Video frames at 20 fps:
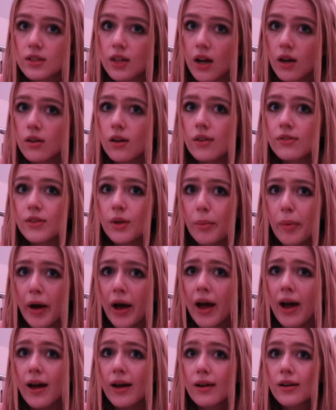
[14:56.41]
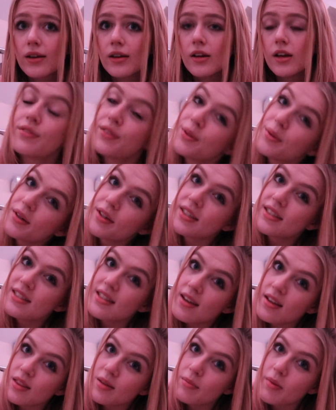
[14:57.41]
I'll love you back. If you wanted to
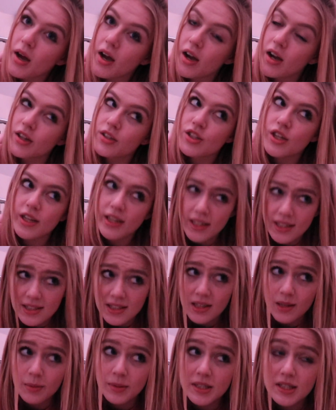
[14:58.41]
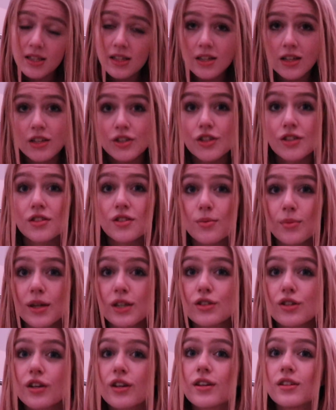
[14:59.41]
get the merch, it is limited edition, so make
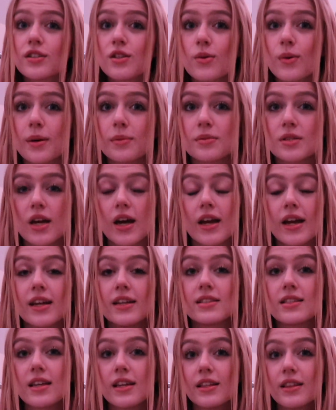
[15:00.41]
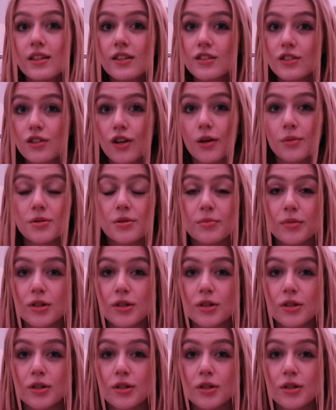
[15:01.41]
sure you go to the website. It's in the description